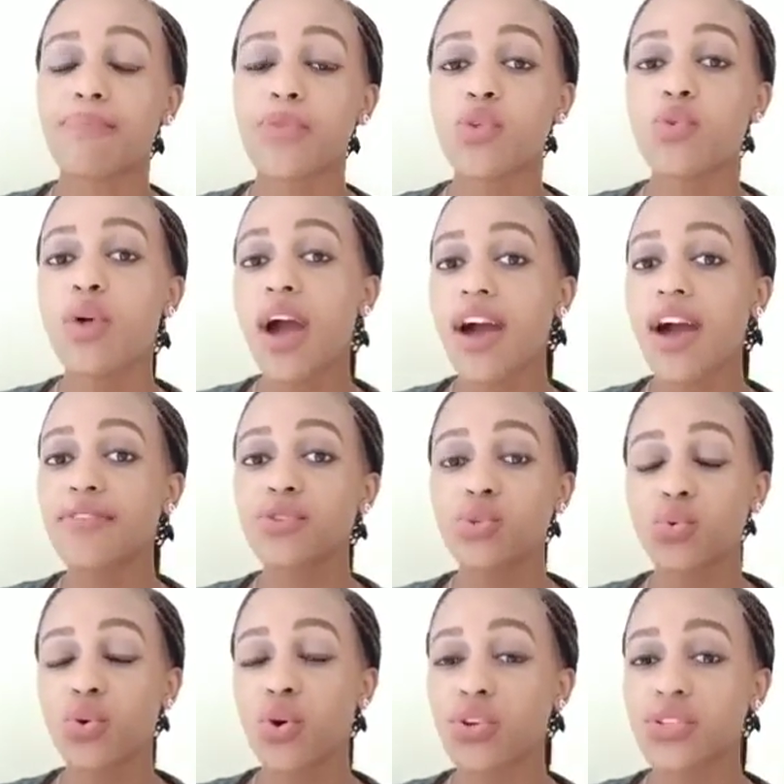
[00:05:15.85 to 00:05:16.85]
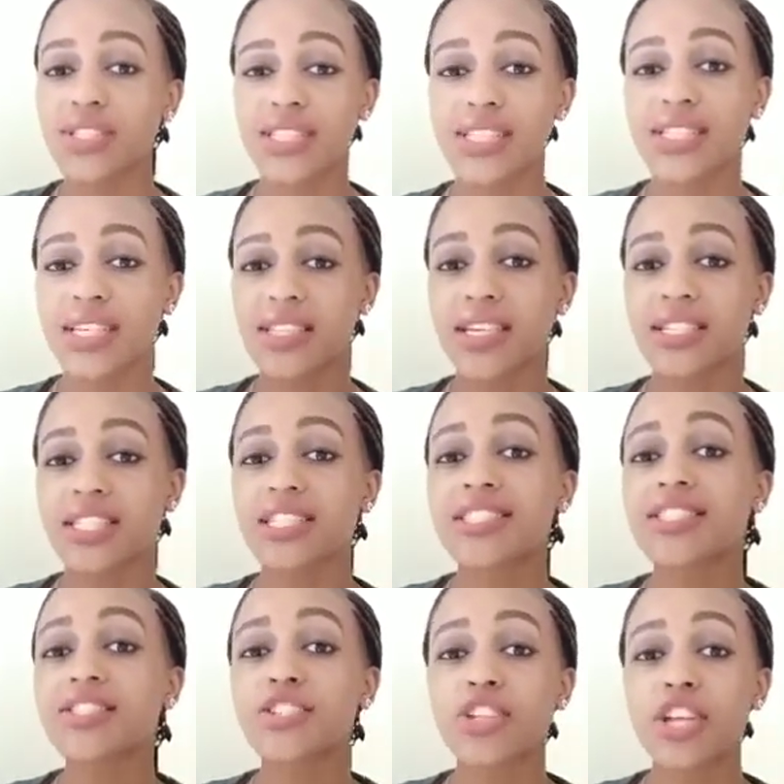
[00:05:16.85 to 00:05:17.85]
You have to consider that.
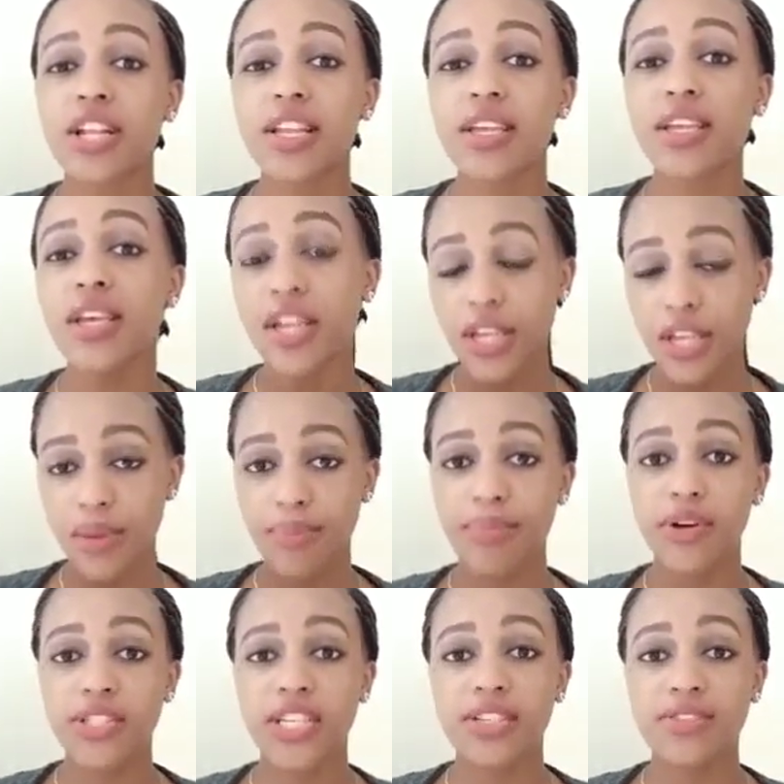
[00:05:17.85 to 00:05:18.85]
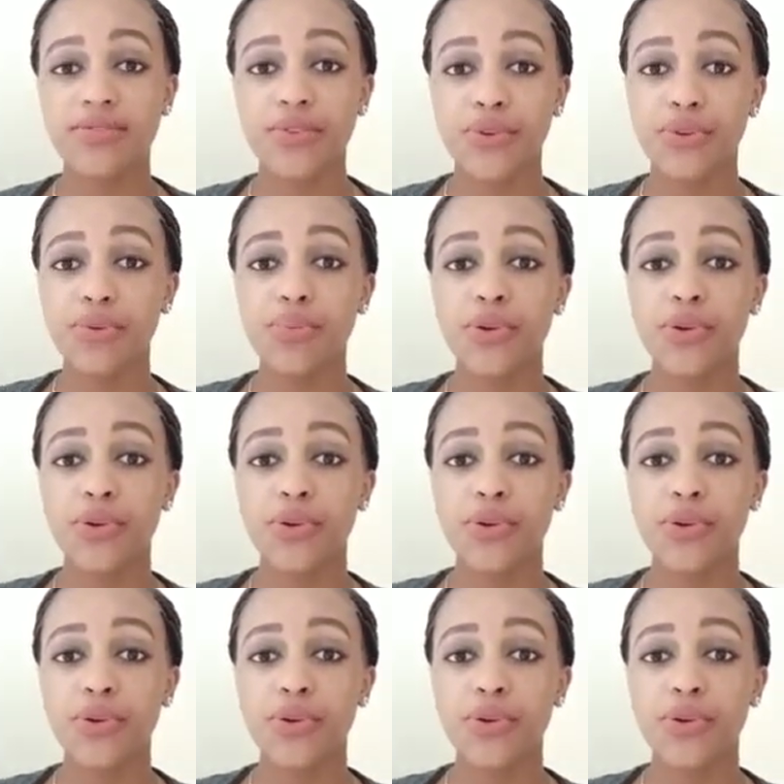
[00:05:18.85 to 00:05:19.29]
It's really important for you,